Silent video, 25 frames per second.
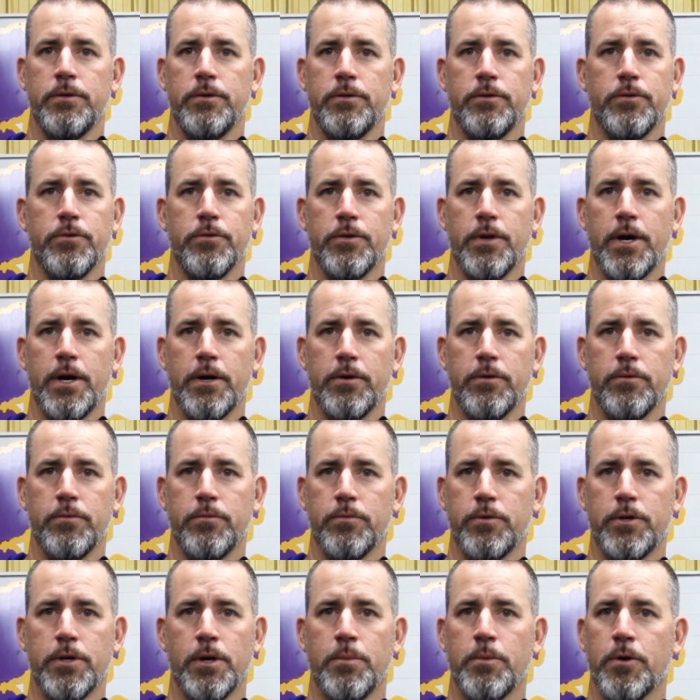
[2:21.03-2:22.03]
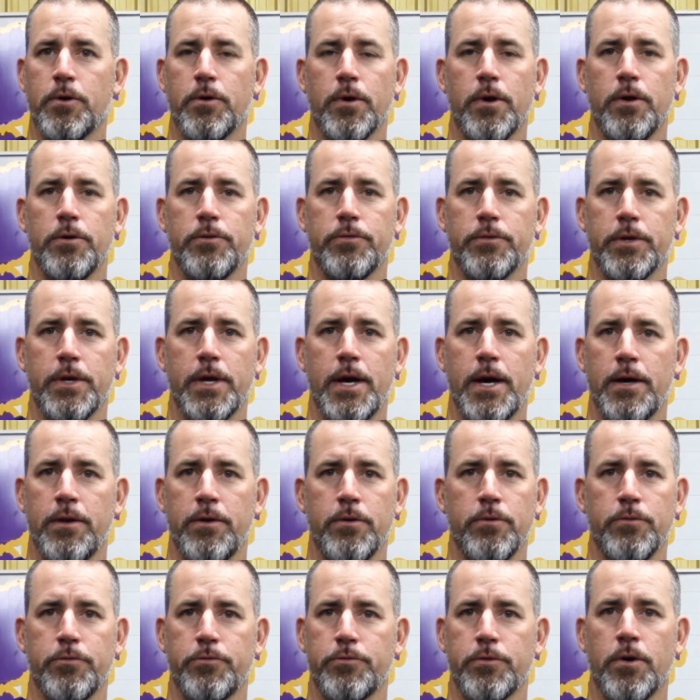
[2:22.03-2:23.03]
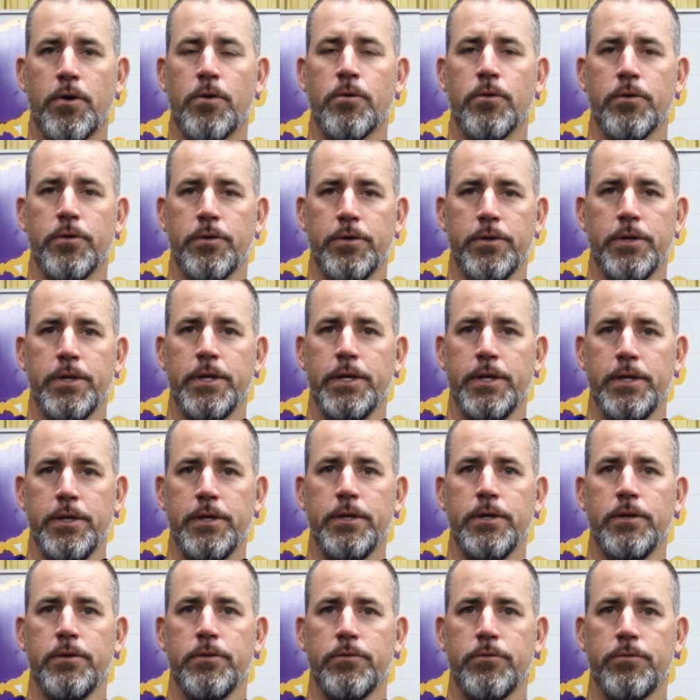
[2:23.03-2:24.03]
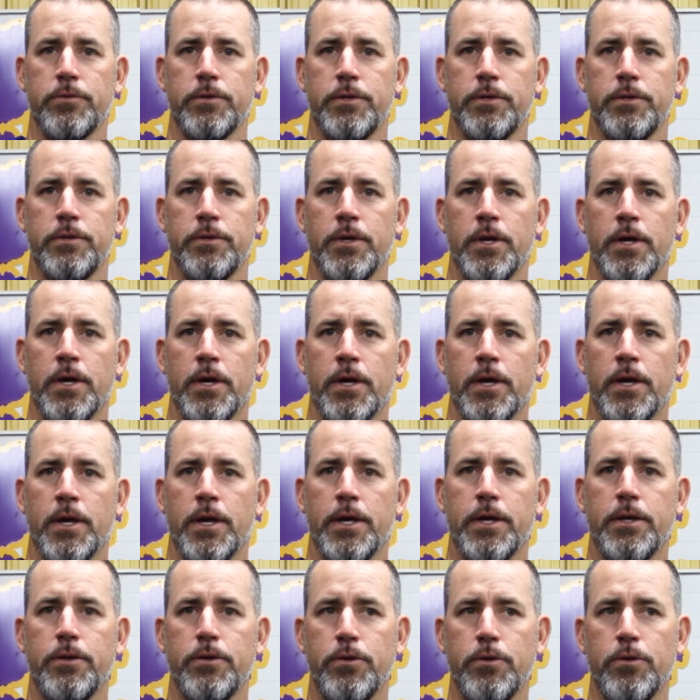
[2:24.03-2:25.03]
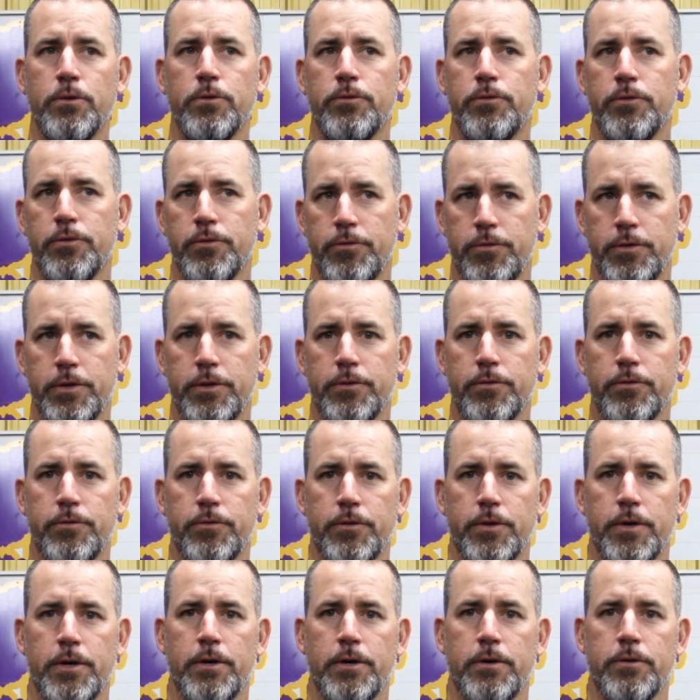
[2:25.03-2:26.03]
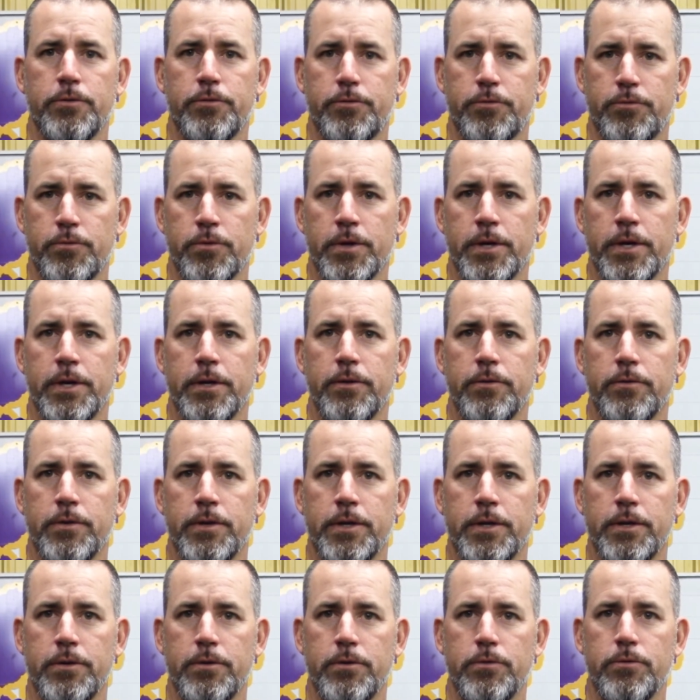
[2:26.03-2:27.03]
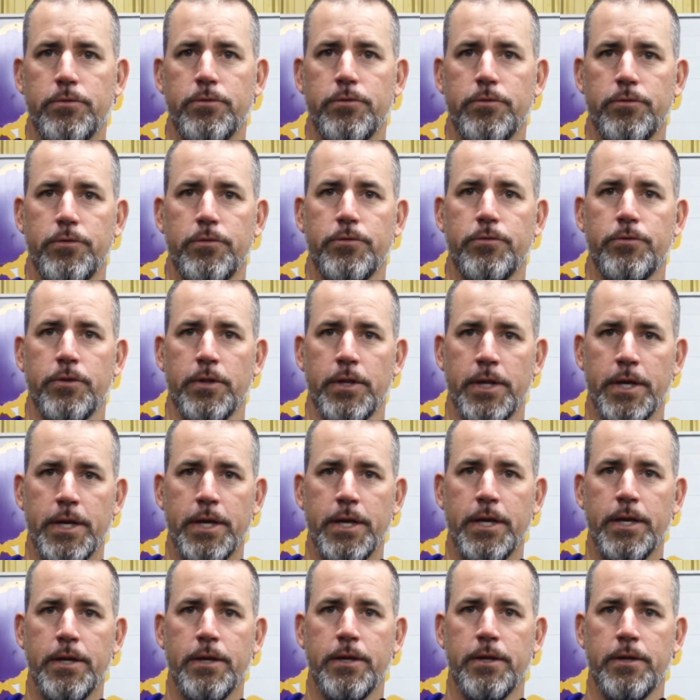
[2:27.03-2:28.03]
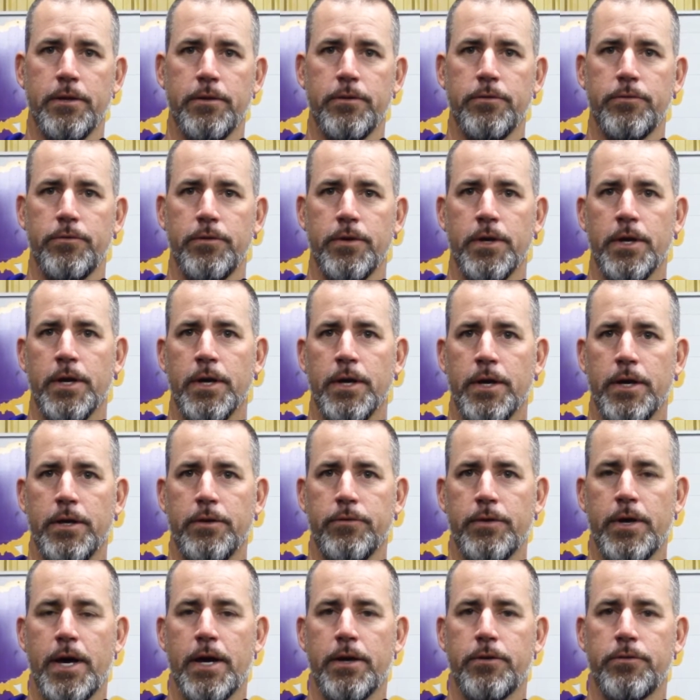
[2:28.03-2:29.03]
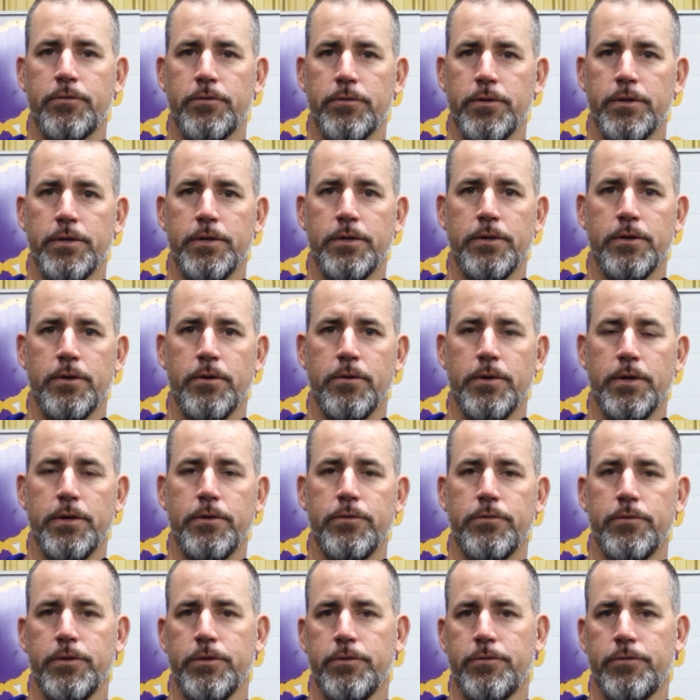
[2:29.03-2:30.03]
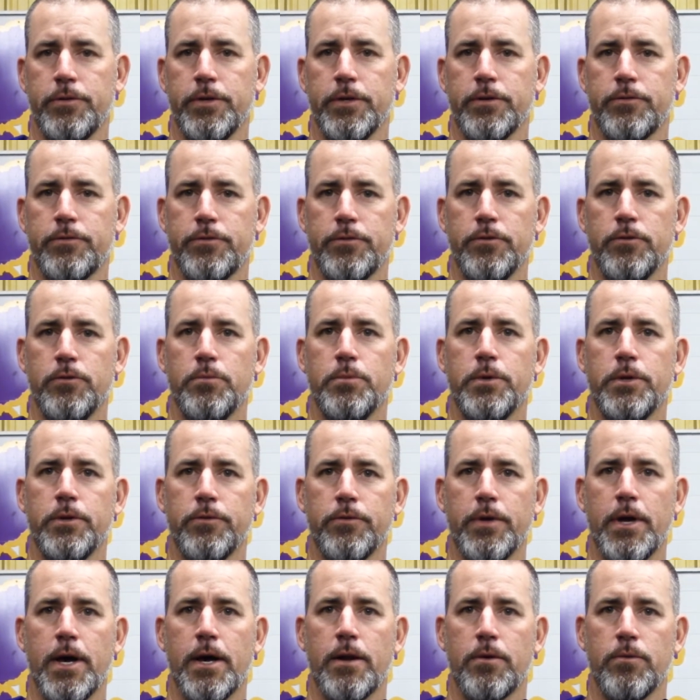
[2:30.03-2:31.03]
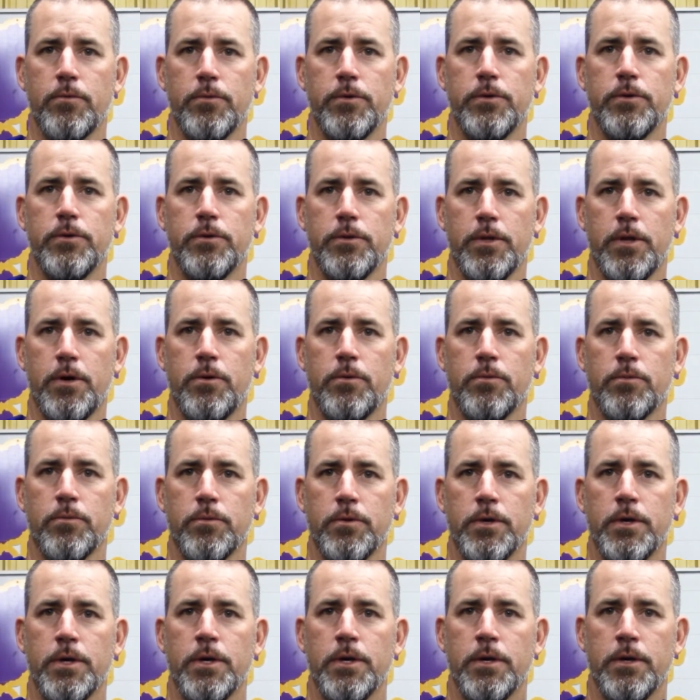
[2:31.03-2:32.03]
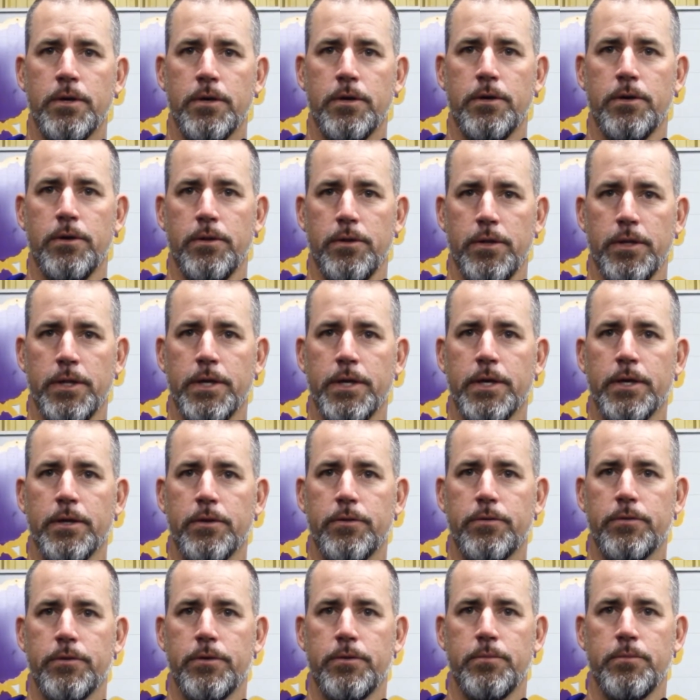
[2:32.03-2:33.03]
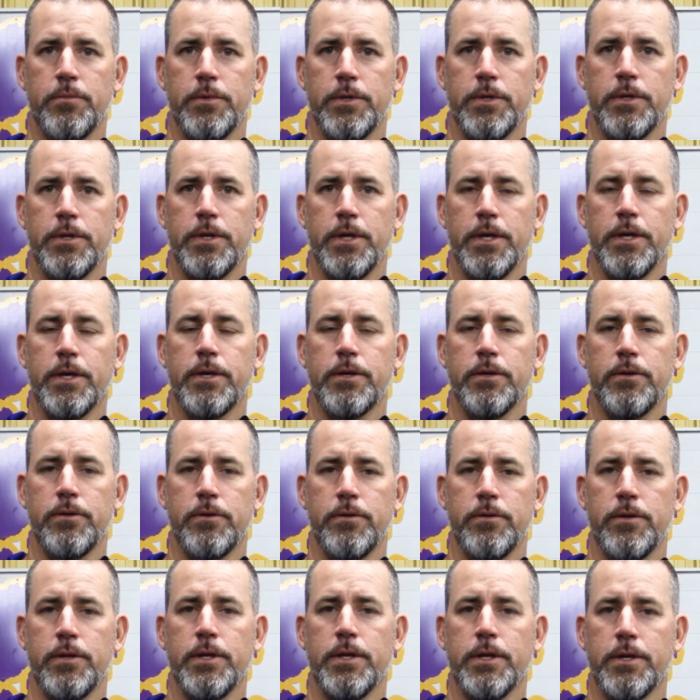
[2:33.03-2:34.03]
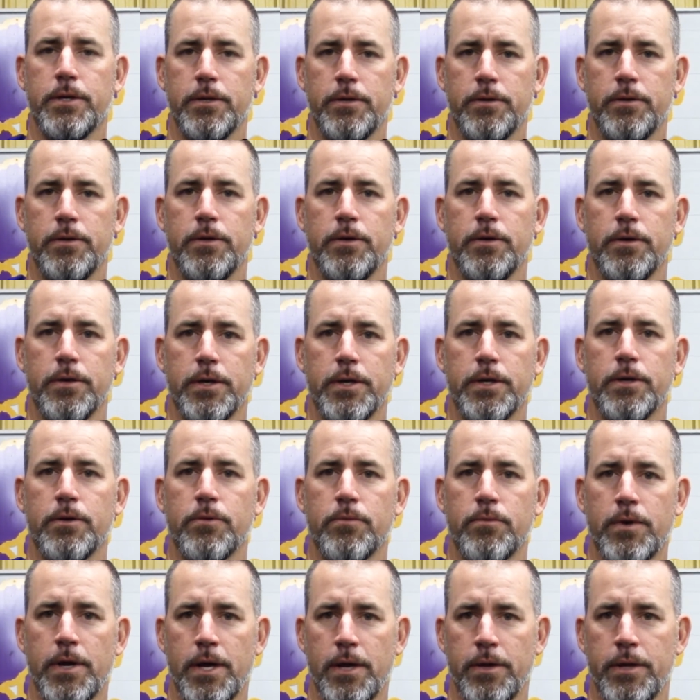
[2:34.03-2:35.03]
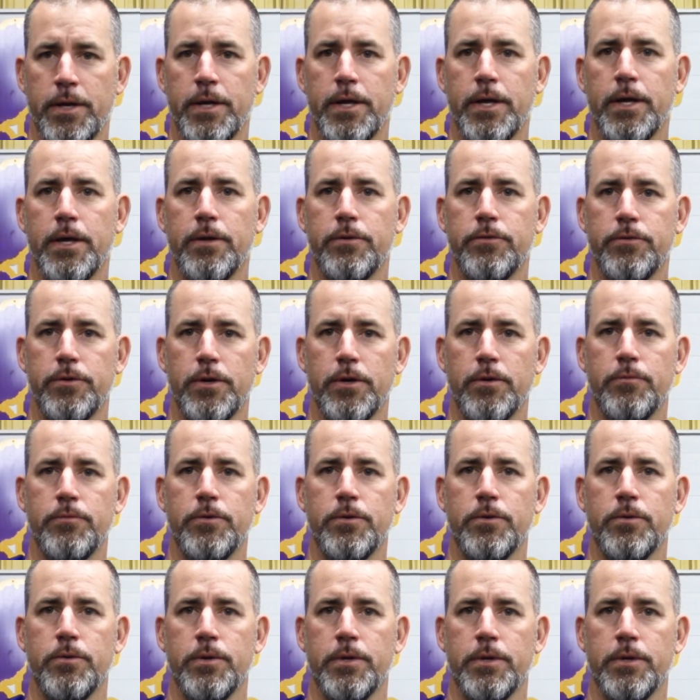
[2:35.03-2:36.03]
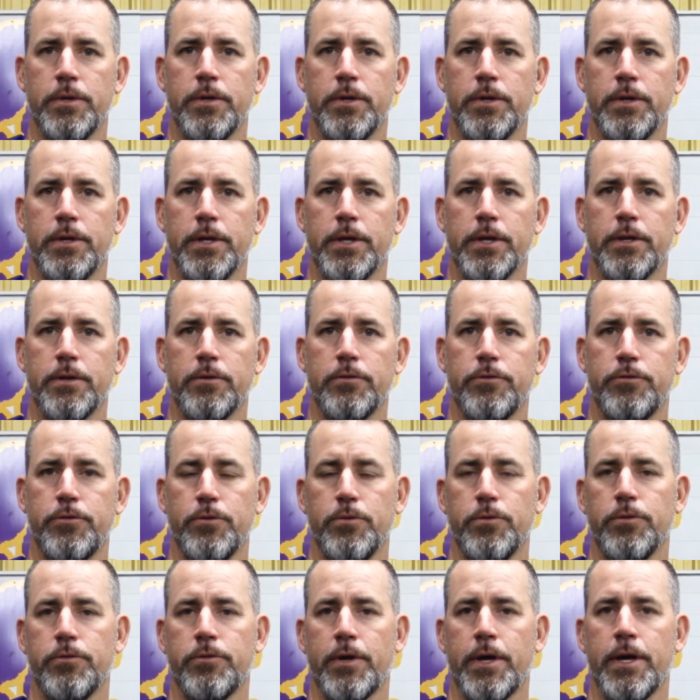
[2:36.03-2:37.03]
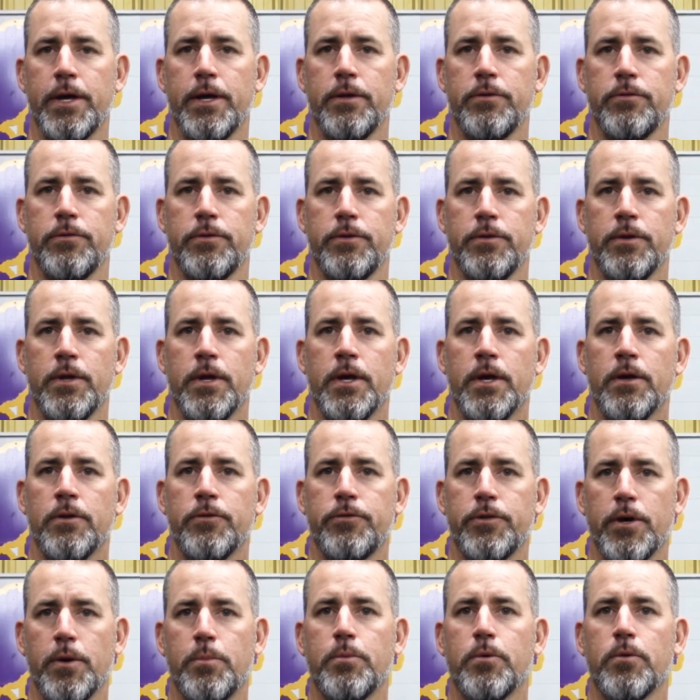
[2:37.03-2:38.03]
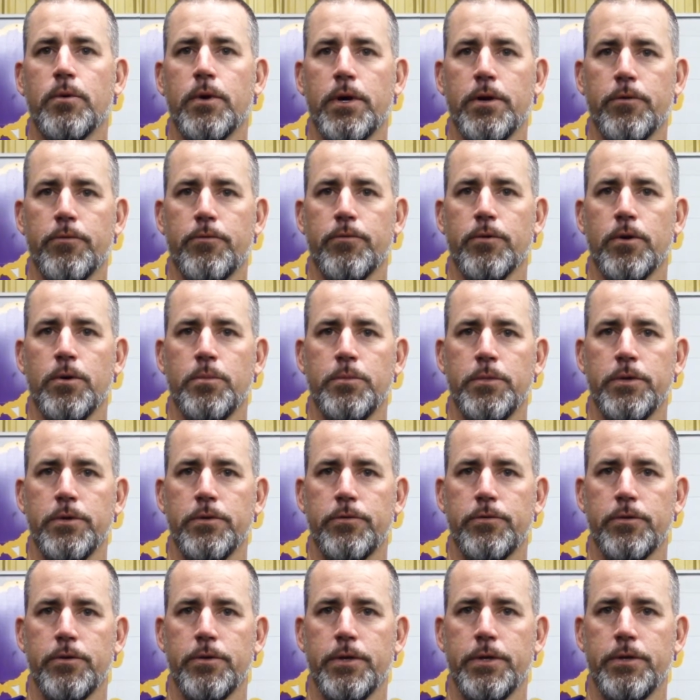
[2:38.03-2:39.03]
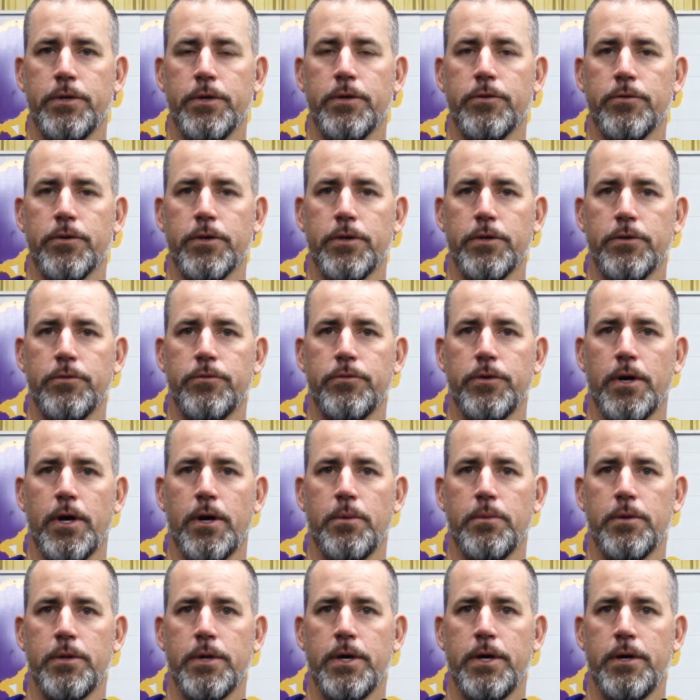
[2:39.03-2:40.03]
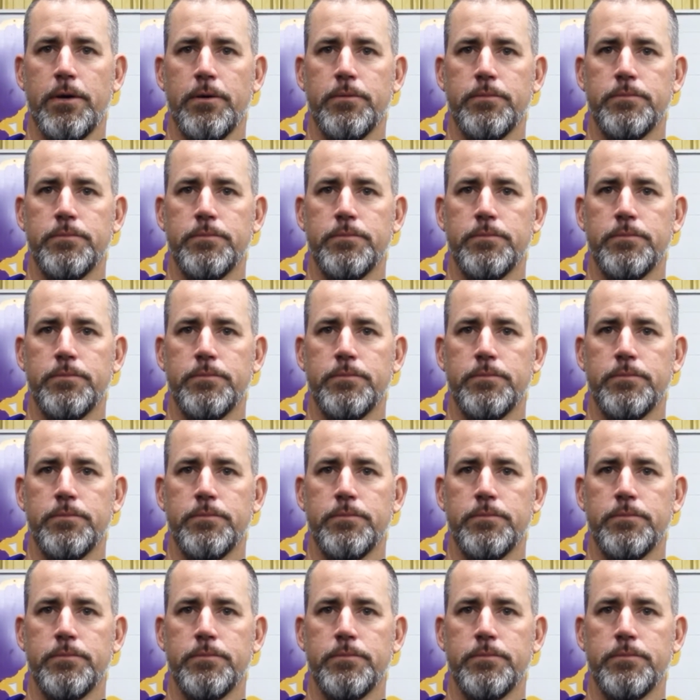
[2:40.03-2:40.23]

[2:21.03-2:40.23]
You're not going to come across a guy no stronger than he is. And he uses his strength and he uses his lean and his he's actually, you know, he's 6'2", but he's got a real long length. I mean, he can get around the edge of you and he can shoot his hands and separate from you. So he does a good job of that.